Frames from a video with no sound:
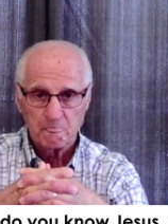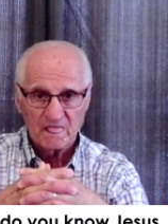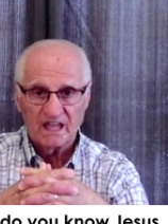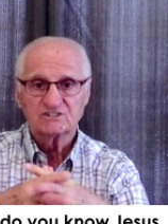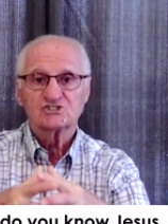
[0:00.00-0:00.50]

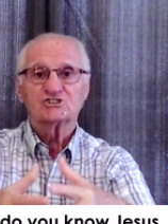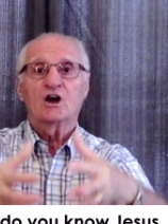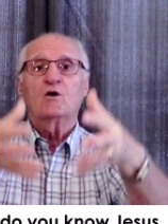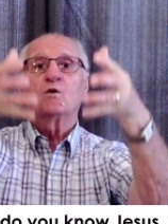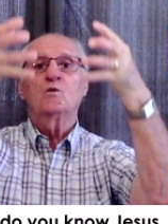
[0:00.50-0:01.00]
And
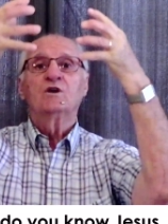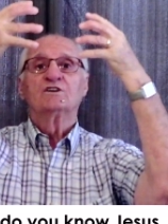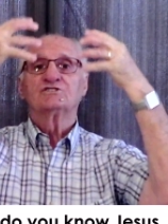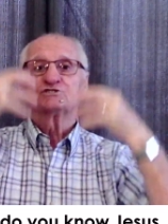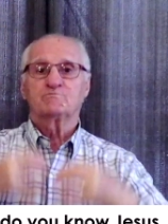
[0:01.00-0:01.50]
so,
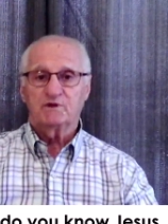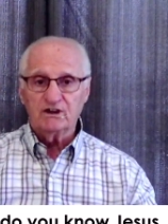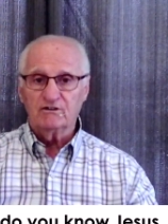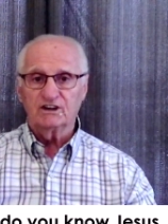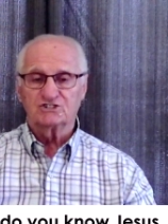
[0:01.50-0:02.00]

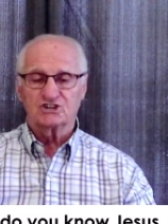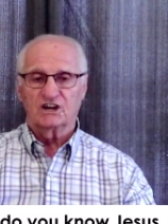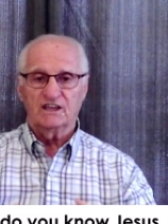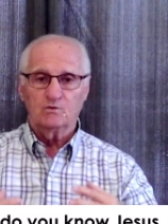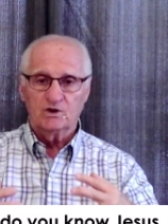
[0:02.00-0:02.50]

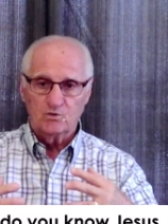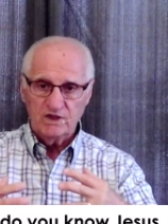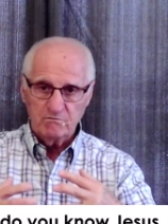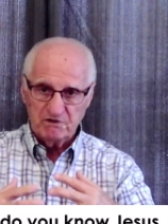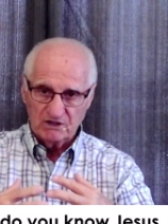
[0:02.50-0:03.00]
spiritually, when
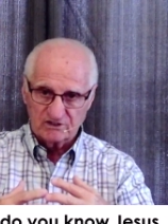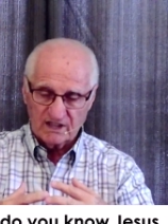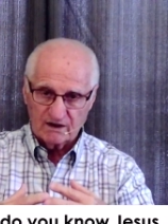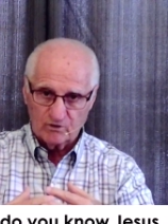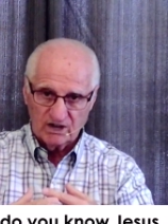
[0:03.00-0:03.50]
we built
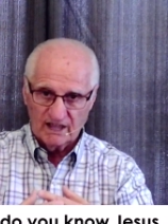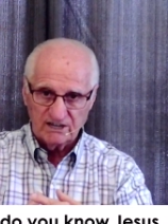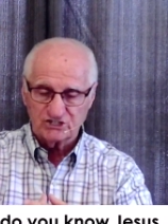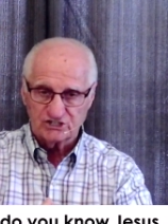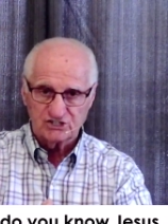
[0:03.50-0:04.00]
that
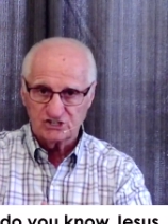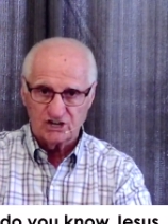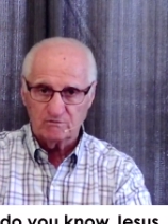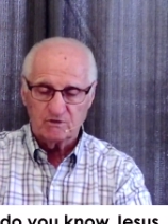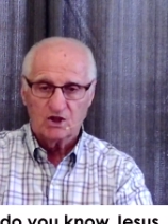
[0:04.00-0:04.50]

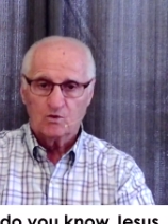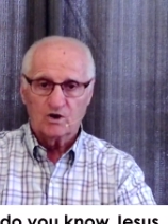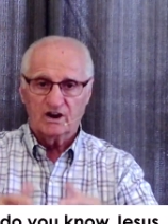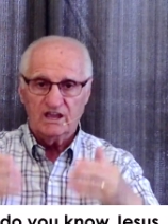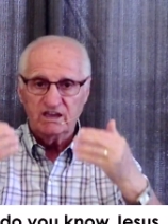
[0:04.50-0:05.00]
relationship
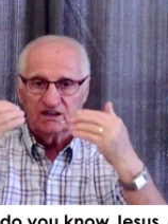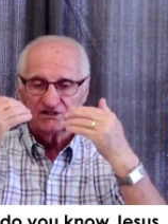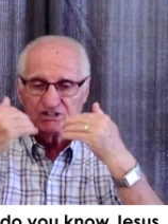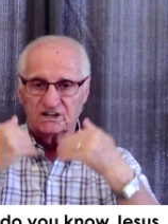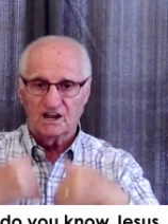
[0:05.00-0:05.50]
where He
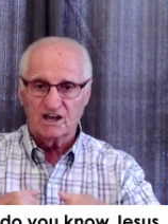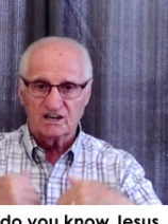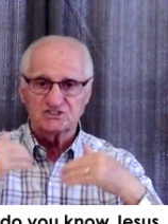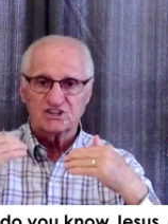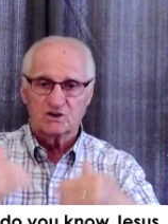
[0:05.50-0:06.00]
is in
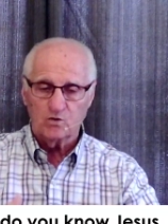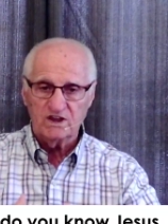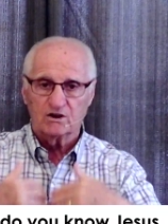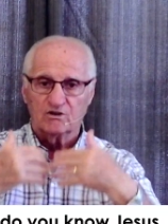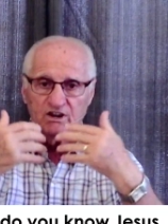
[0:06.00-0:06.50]
us and
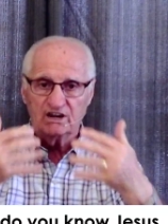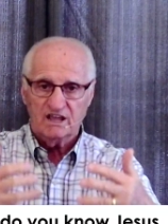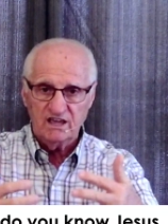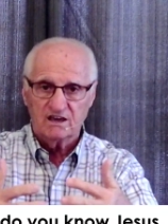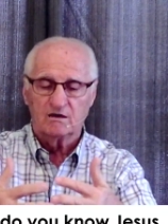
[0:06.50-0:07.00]
we are in
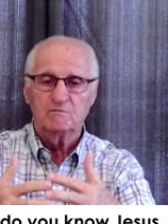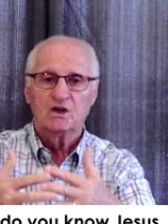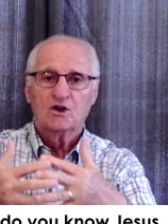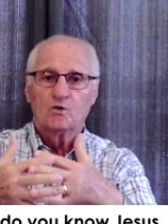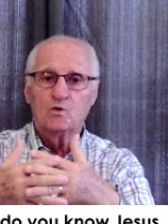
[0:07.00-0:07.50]
Him,
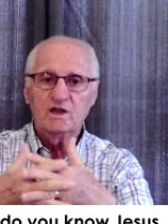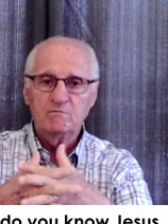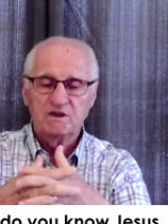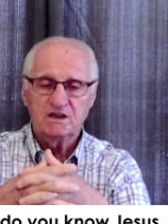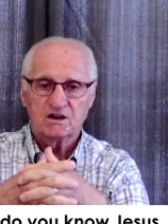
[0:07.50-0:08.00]
we
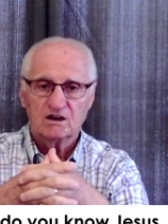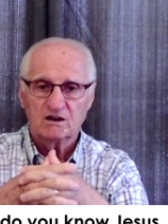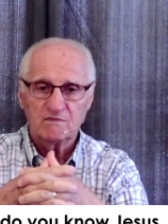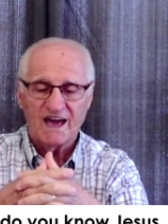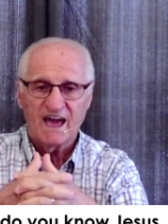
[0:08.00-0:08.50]

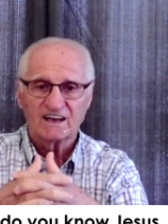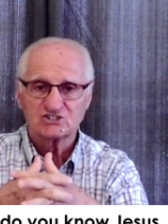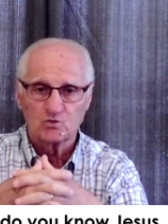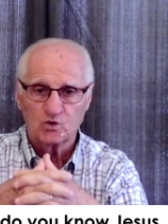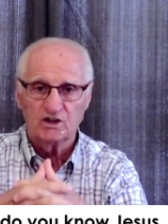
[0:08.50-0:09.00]
become as
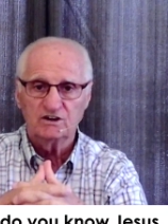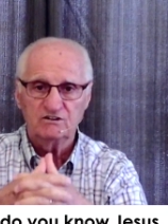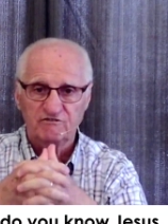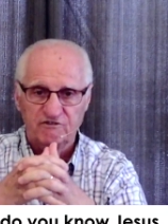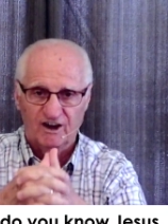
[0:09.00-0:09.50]

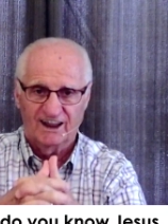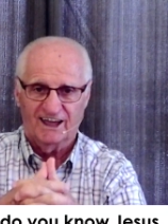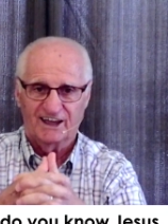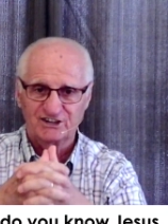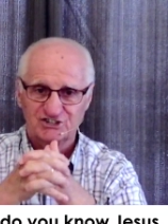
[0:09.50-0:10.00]
one
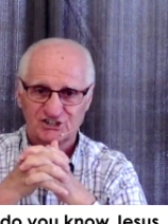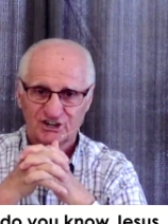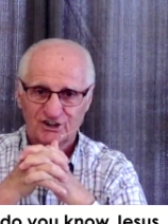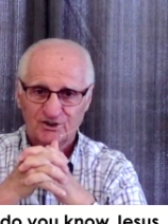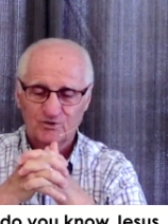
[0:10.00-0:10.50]
flesh
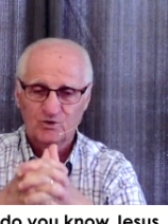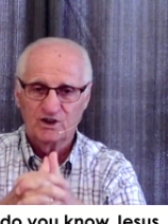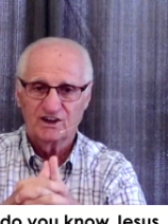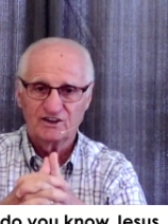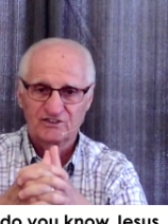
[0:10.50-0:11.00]

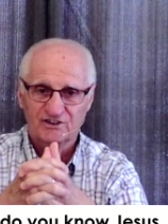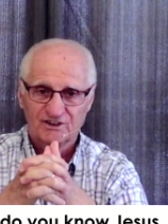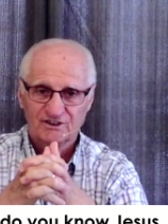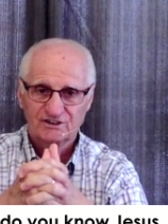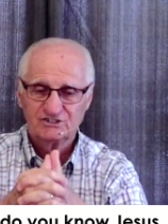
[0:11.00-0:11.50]
with
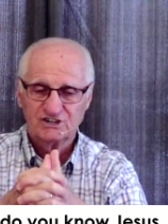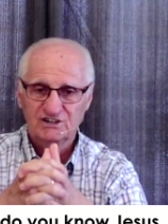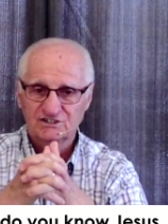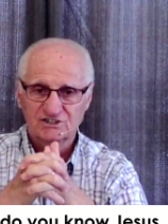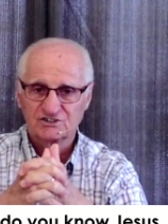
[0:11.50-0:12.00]

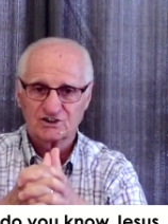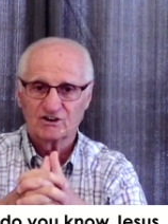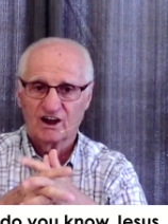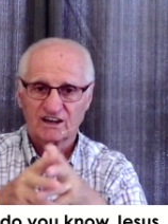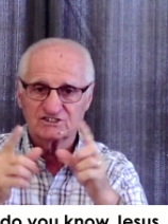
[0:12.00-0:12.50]
Jesus
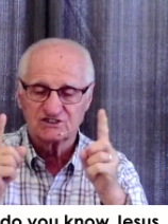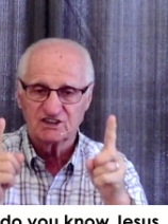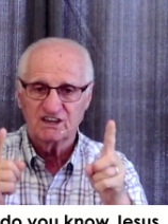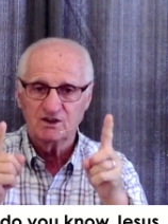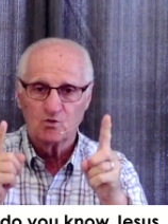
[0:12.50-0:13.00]
Christ,
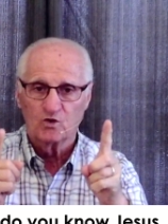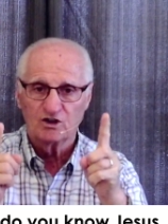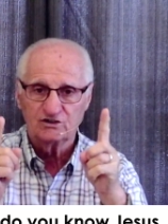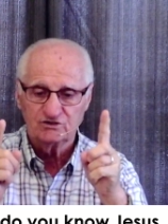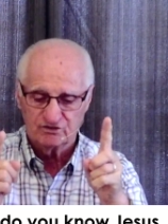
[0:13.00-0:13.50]
the
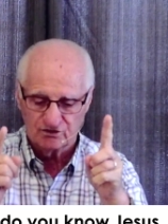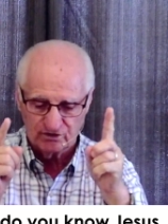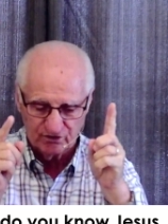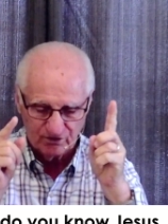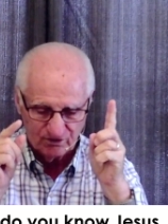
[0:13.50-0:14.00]
one
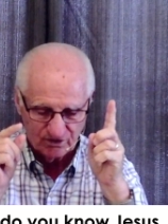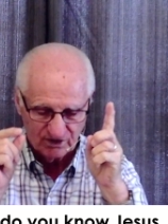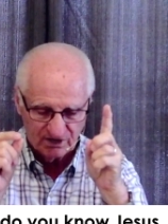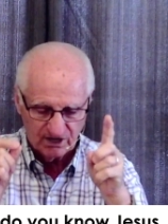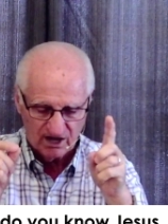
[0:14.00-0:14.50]
true
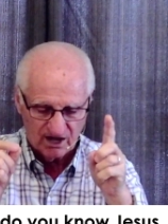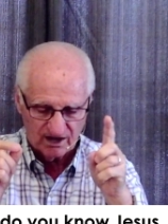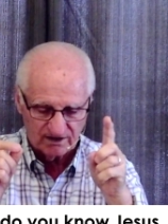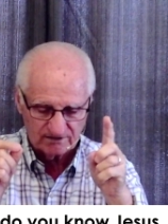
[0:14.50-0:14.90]
God.